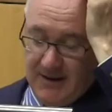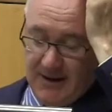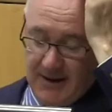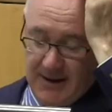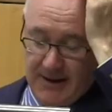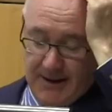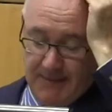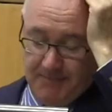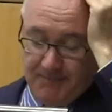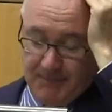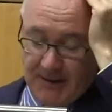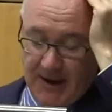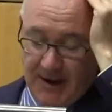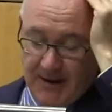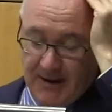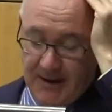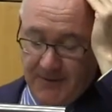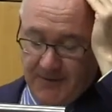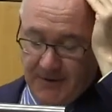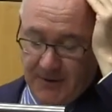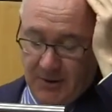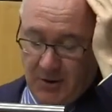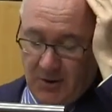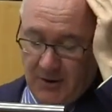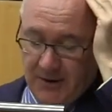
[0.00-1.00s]
And
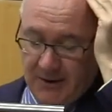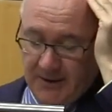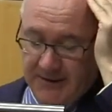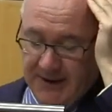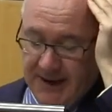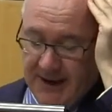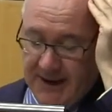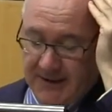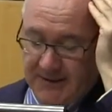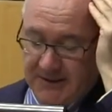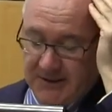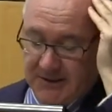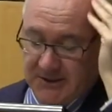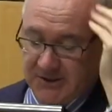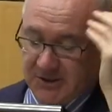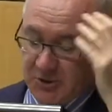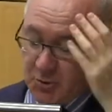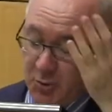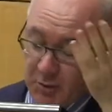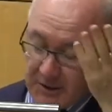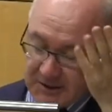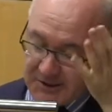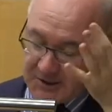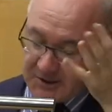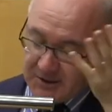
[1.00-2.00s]
even loyal Kantians
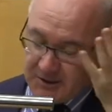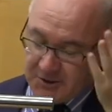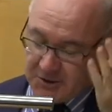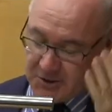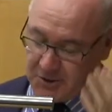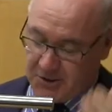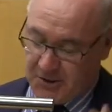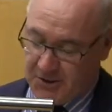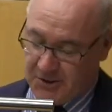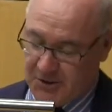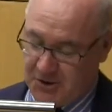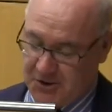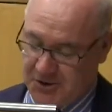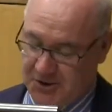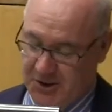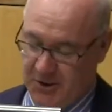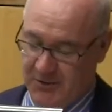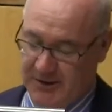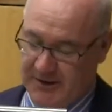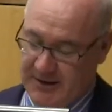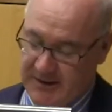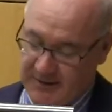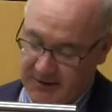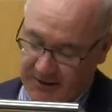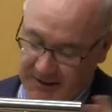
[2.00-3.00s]
twist and turn to
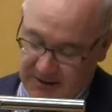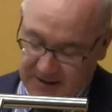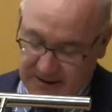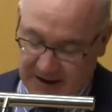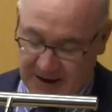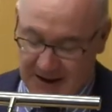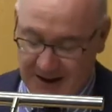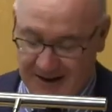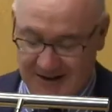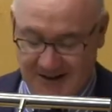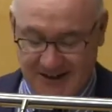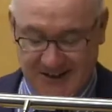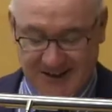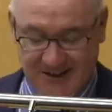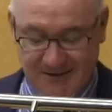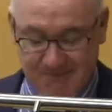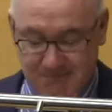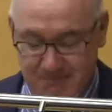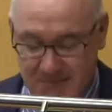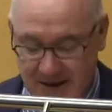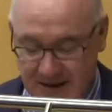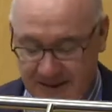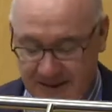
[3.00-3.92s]
show that either Kant doesn't